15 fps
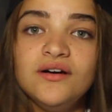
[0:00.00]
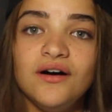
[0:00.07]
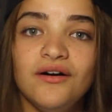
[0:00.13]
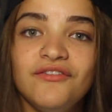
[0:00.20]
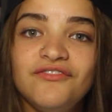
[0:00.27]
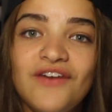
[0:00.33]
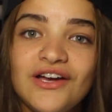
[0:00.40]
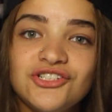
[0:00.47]

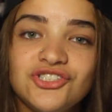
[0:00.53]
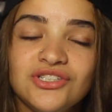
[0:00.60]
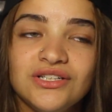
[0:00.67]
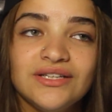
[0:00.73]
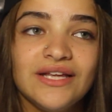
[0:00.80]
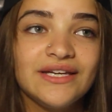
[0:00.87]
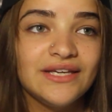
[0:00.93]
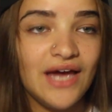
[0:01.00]
affectionate
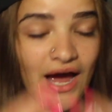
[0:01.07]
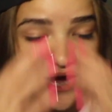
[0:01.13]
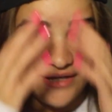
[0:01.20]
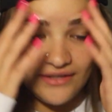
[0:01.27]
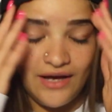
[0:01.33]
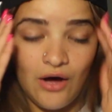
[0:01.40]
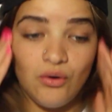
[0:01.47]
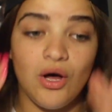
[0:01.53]
like
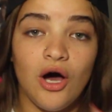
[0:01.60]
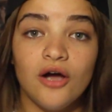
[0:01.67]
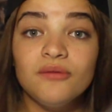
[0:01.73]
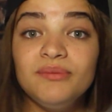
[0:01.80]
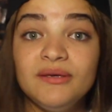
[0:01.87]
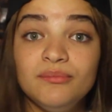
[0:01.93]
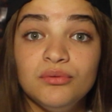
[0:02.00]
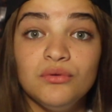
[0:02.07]
I I'll hug
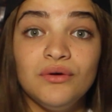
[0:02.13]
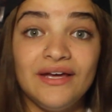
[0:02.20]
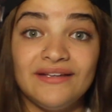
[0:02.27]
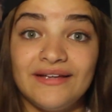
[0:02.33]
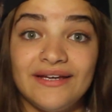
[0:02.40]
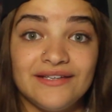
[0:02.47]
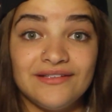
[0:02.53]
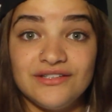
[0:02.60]
people and
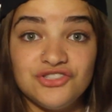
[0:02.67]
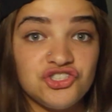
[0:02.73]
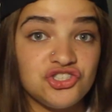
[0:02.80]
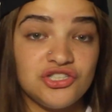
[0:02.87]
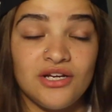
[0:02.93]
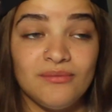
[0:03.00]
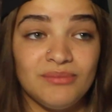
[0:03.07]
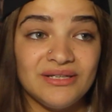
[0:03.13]
like and
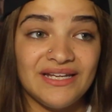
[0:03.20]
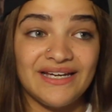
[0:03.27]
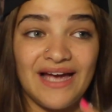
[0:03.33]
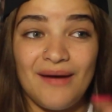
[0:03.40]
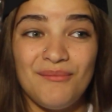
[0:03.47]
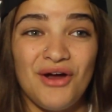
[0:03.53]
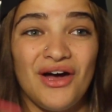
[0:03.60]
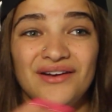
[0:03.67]
shit but like
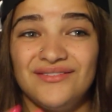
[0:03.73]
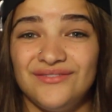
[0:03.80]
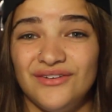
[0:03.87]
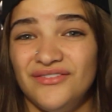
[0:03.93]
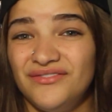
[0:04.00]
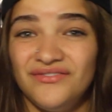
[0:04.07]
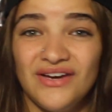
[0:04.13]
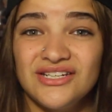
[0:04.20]
I'm not
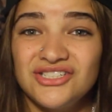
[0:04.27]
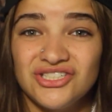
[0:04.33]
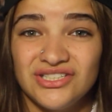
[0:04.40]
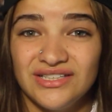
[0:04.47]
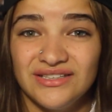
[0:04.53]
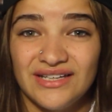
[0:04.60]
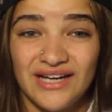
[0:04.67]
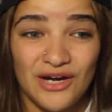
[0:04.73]

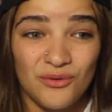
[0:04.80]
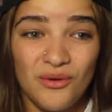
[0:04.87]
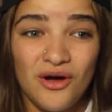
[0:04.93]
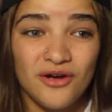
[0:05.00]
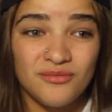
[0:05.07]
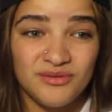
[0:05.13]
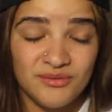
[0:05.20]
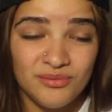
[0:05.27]
affectionate like I don't
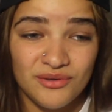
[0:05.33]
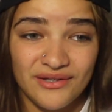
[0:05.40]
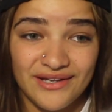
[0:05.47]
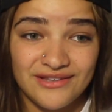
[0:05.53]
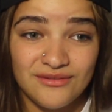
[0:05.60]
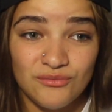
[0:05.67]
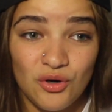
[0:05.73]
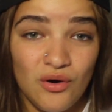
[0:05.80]
hug people to
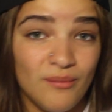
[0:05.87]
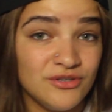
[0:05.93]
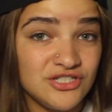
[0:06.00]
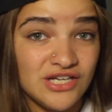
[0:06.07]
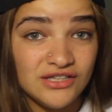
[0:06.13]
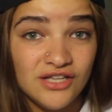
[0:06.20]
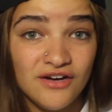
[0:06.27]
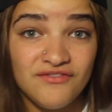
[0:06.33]
let them know how much
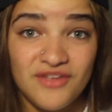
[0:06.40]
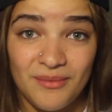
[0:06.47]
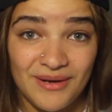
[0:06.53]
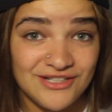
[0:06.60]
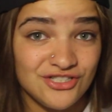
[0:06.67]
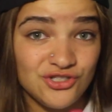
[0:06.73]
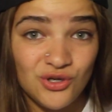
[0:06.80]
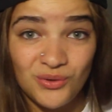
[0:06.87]
I love them
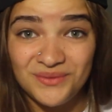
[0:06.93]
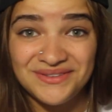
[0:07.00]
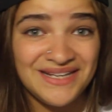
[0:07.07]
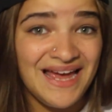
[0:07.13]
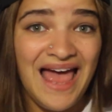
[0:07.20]
I just don't